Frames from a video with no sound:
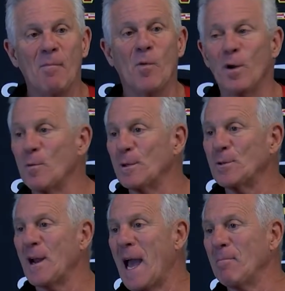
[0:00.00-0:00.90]
wondering what's
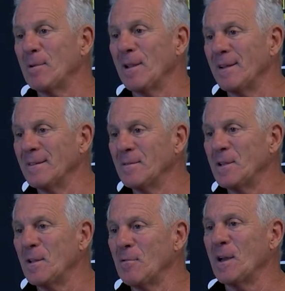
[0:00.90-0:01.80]
going to happen to
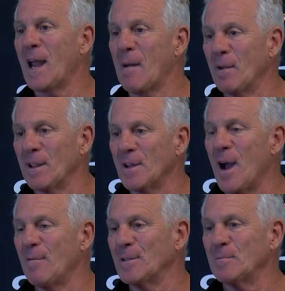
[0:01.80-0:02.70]
the realignment of the
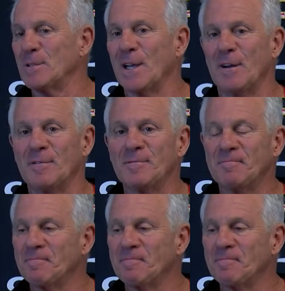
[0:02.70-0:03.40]
conference itself.